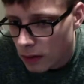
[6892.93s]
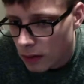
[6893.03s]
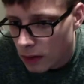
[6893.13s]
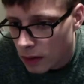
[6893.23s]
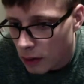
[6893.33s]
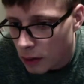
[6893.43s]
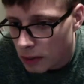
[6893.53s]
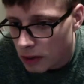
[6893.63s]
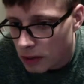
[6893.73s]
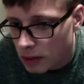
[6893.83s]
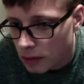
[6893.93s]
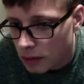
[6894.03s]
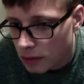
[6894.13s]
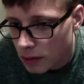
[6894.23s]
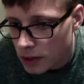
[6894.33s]
there are going to be two
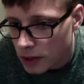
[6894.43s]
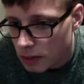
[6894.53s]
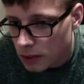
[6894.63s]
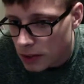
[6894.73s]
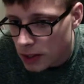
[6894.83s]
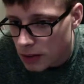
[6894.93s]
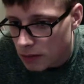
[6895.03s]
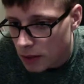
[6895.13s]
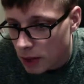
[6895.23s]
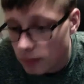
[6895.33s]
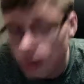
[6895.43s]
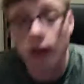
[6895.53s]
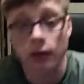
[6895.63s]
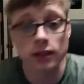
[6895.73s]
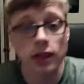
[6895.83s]
different versions of PlayStation 5.
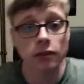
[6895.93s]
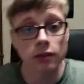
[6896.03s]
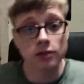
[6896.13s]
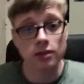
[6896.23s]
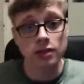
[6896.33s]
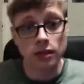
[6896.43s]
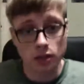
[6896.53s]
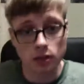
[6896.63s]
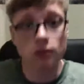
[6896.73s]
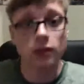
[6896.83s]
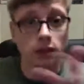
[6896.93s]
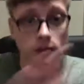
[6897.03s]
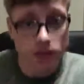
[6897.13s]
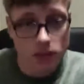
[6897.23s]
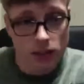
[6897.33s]
Yeah, exactly. There's the digital and then
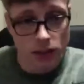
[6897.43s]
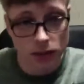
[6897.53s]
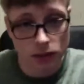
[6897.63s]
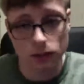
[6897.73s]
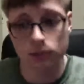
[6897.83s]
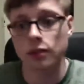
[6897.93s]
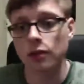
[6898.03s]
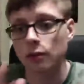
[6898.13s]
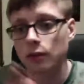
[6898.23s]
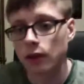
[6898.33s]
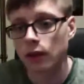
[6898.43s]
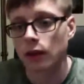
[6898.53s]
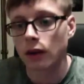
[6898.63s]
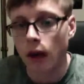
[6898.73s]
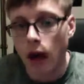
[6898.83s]
there's the disc. So
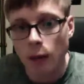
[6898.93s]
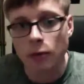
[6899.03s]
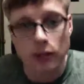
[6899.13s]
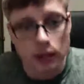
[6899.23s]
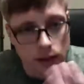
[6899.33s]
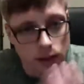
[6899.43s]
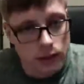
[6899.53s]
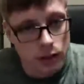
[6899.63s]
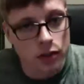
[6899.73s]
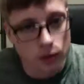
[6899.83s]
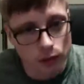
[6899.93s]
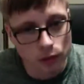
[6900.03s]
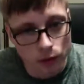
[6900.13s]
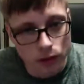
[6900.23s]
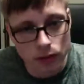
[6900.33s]
I'm going to get the digital
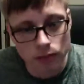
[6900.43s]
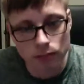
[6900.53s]
version,